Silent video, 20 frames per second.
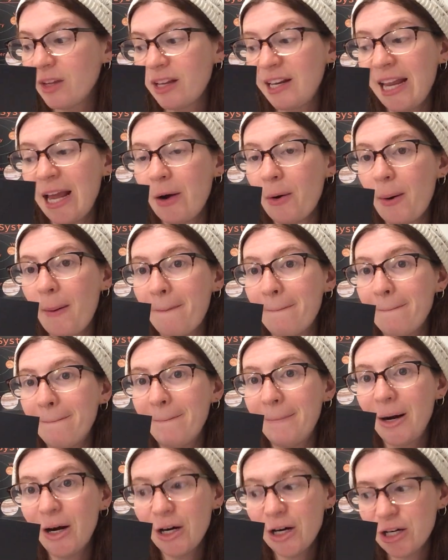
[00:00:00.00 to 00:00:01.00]
Now,
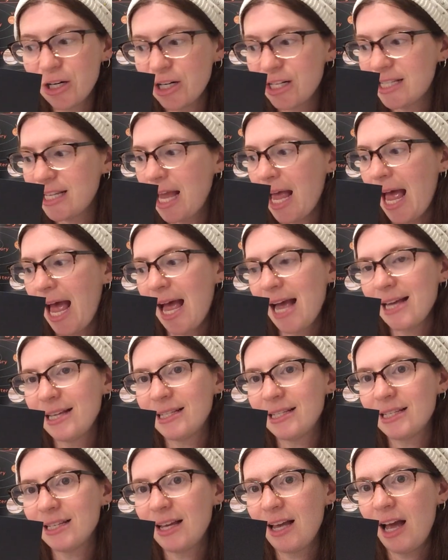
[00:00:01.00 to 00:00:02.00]
Mars
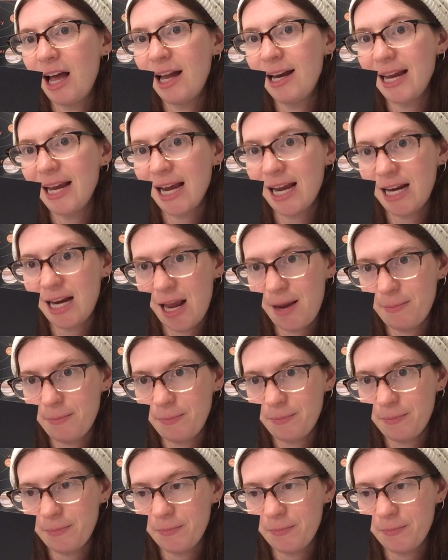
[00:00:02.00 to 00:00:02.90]
has a nickname.